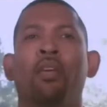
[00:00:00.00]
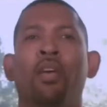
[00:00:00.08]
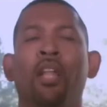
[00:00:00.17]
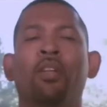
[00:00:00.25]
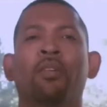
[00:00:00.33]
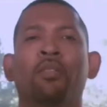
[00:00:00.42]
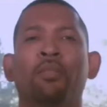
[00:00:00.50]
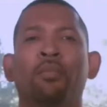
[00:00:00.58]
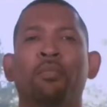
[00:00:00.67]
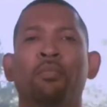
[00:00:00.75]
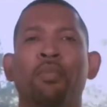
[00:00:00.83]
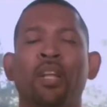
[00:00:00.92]
Hello,
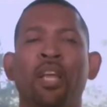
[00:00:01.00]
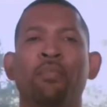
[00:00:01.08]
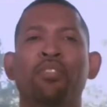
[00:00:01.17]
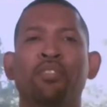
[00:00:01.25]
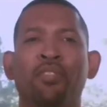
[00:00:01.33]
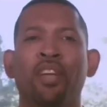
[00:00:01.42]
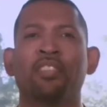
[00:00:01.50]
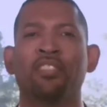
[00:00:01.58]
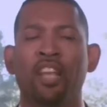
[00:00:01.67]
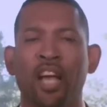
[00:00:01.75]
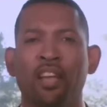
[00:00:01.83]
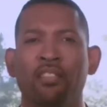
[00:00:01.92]
my name is Gregg
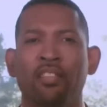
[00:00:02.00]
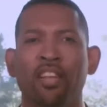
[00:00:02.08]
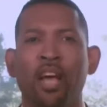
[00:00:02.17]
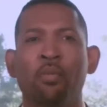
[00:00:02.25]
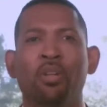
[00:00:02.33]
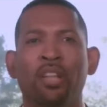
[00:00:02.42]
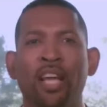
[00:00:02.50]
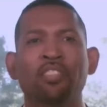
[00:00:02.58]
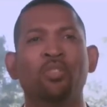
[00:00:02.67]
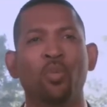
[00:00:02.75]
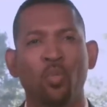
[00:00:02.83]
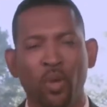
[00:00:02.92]
Scott, and I would
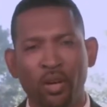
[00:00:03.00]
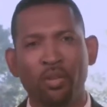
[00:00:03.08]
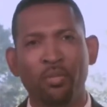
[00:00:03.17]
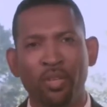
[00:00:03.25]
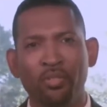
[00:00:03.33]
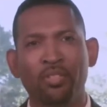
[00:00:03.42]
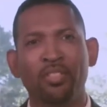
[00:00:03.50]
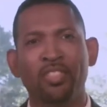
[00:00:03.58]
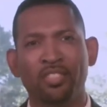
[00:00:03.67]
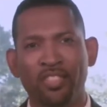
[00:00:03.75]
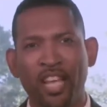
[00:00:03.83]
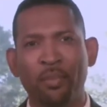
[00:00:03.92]
like to welcome you to
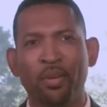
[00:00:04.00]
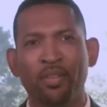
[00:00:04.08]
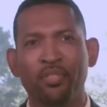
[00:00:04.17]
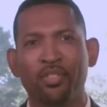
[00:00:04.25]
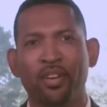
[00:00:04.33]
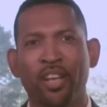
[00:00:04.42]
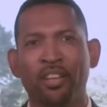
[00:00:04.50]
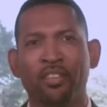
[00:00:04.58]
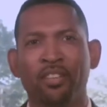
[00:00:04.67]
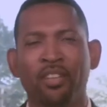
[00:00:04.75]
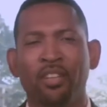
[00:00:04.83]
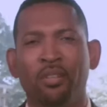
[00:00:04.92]
this segment of training
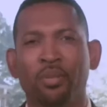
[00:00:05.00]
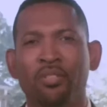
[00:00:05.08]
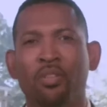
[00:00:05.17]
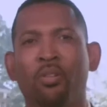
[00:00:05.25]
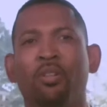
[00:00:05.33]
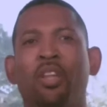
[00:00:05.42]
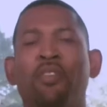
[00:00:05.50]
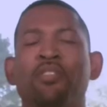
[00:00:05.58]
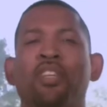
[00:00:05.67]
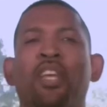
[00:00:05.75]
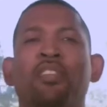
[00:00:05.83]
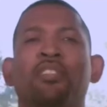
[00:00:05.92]
for Total
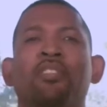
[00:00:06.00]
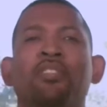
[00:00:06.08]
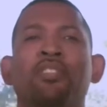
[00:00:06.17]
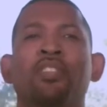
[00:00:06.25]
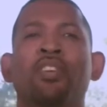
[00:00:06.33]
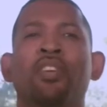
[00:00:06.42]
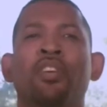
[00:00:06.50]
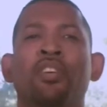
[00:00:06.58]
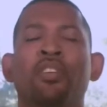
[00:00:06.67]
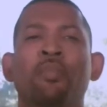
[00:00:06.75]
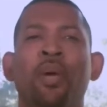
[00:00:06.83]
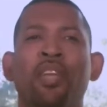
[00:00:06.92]
Life Changes.
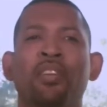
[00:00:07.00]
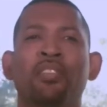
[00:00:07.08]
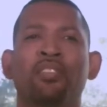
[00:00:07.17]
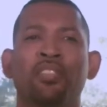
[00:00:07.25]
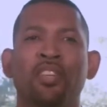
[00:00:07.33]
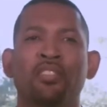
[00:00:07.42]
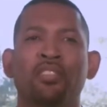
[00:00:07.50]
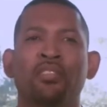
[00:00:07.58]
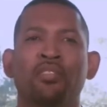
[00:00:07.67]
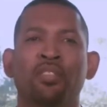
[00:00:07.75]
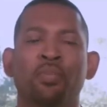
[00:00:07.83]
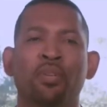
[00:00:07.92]
You made a
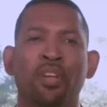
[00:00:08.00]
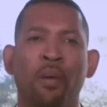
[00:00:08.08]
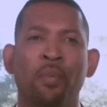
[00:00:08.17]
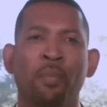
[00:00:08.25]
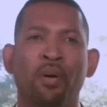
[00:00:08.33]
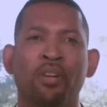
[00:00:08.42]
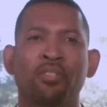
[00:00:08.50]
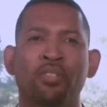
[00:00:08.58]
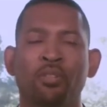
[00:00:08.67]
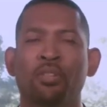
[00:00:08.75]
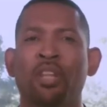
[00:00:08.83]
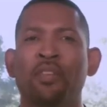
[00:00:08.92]
decision to become a part of
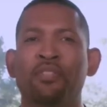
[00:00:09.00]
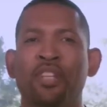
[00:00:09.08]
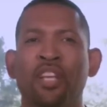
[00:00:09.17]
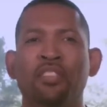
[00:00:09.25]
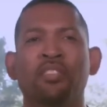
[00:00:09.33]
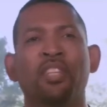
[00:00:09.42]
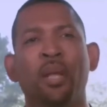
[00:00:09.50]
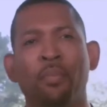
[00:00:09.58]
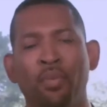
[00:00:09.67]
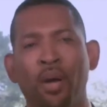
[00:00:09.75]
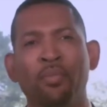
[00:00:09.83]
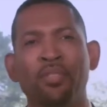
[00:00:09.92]
Total Life Changes, and I
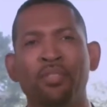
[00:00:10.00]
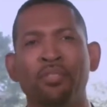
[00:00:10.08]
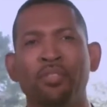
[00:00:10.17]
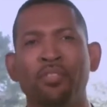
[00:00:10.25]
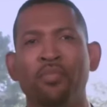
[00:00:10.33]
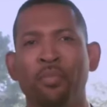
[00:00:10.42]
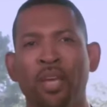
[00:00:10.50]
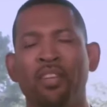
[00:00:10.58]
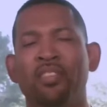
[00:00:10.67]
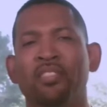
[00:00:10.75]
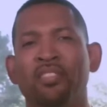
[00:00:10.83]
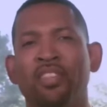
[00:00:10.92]
promise you, you've made a
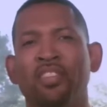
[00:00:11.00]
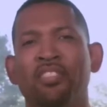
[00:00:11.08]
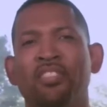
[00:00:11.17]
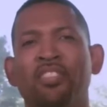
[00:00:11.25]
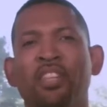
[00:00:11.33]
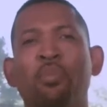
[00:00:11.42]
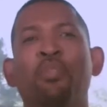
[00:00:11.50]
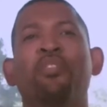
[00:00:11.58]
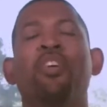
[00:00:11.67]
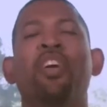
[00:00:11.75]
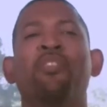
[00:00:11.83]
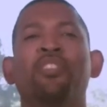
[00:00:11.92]
decision that will
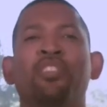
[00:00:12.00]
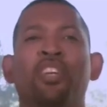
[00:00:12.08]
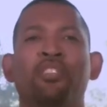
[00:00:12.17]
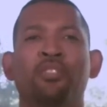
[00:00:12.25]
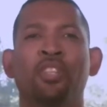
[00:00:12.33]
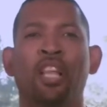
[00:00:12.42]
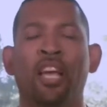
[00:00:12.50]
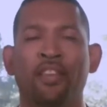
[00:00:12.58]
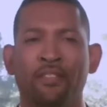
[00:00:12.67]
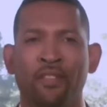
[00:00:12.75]
forever change your life.